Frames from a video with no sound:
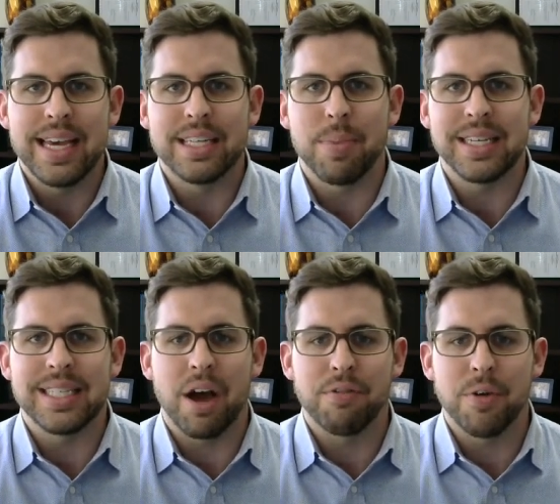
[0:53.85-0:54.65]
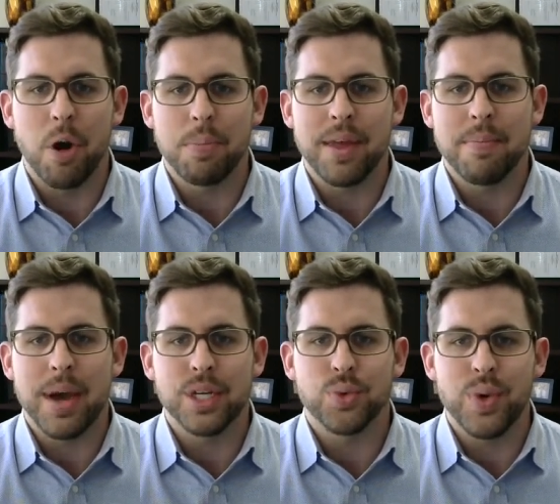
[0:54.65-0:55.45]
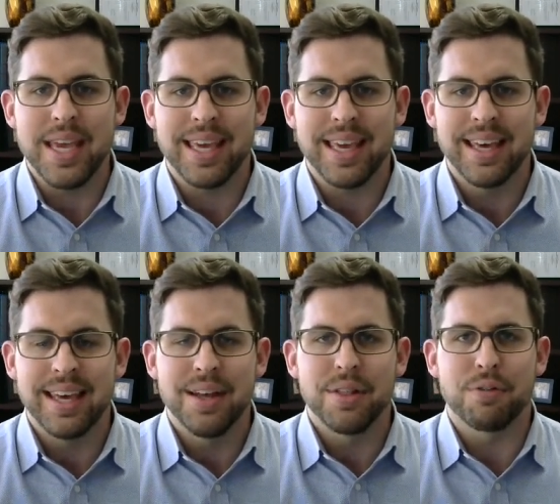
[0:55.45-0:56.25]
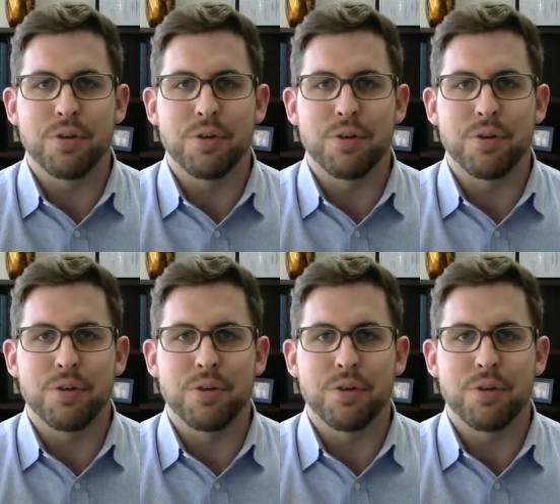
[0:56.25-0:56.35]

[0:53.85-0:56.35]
is my cell phone. Hope you had the best week Look